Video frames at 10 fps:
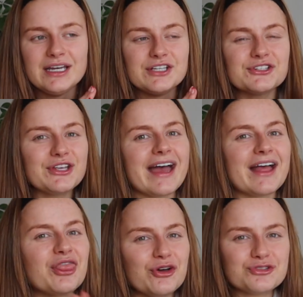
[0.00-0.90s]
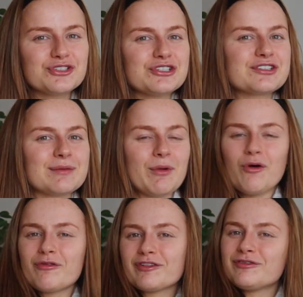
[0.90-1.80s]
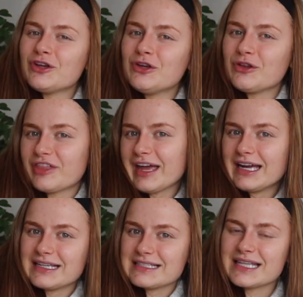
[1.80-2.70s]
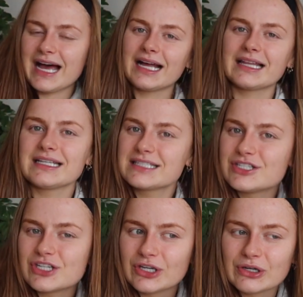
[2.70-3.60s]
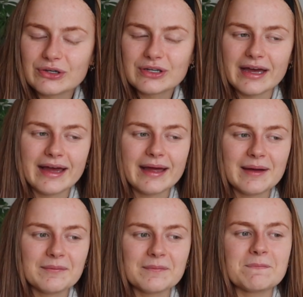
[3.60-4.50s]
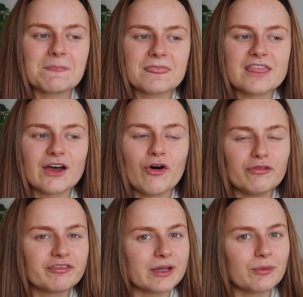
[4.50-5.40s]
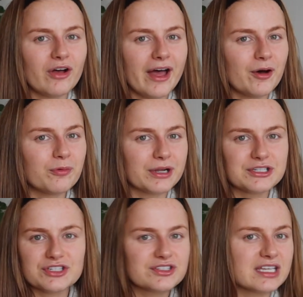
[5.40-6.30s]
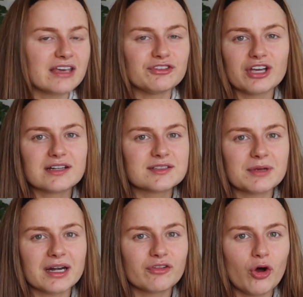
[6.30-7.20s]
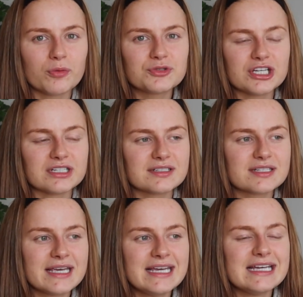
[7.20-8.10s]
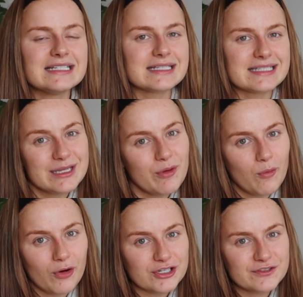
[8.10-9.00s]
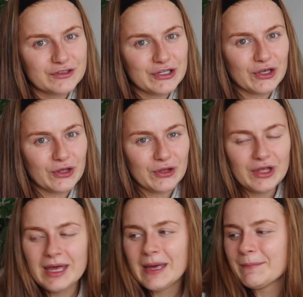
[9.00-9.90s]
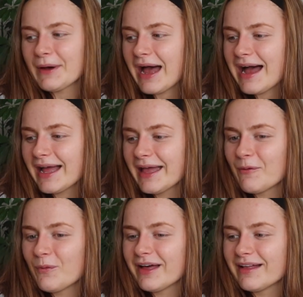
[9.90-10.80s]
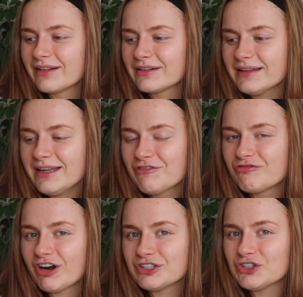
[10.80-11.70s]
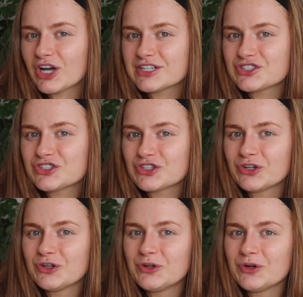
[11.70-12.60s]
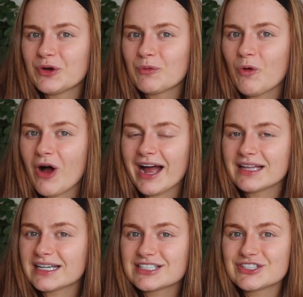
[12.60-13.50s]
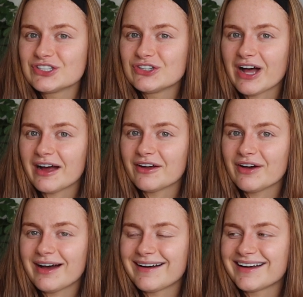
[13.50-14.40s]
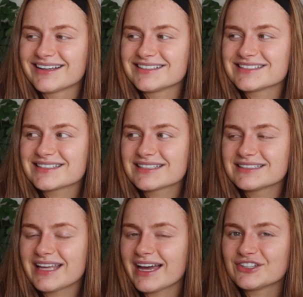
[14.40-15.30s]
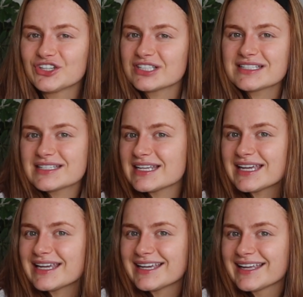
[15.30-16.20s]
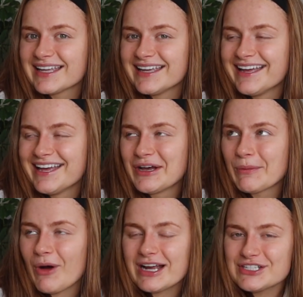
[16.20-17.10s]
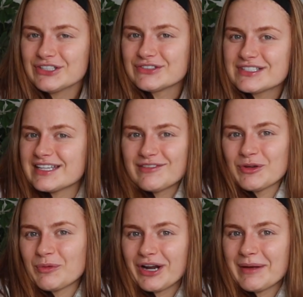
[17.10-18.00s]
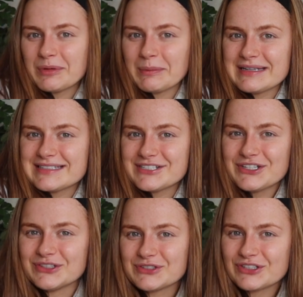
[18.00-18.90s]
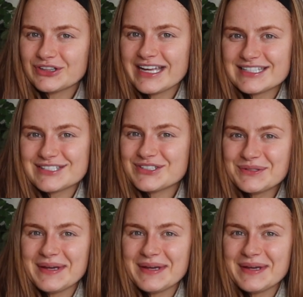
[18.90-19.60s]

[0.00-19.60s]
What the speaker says: So yeah, those are just some overview things that I like to do that hopefully will help, and just to give you guys some kind of options to see what works for you. But I will run you guys through what I like to do now, and yeah, you can see what I do, see if you want to implement it too. So let's do